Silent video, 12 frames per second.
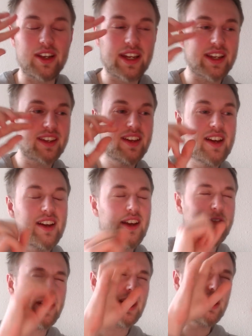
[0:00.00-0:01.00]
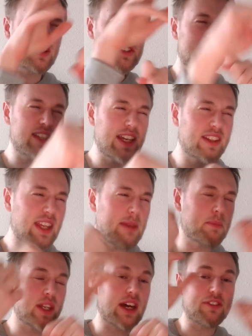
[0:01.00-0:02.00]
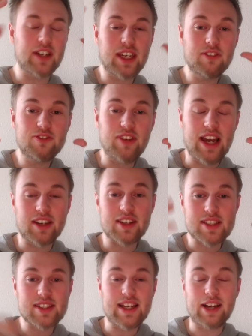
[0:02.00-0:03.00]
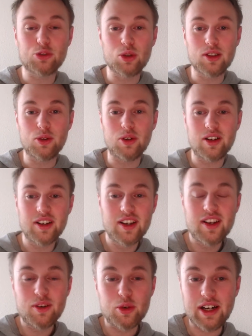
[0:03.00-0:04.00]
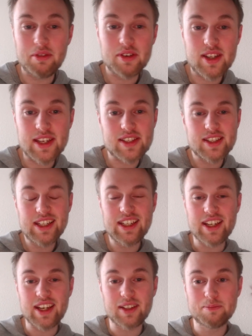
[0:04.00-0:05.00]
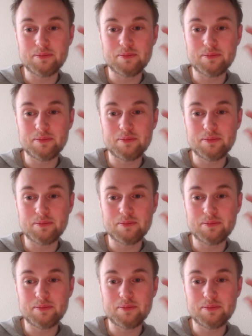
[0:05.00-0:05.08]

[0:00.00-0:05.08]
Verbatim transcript: Like, if I can just dig deep enough, I can find this natural law where everything is leading.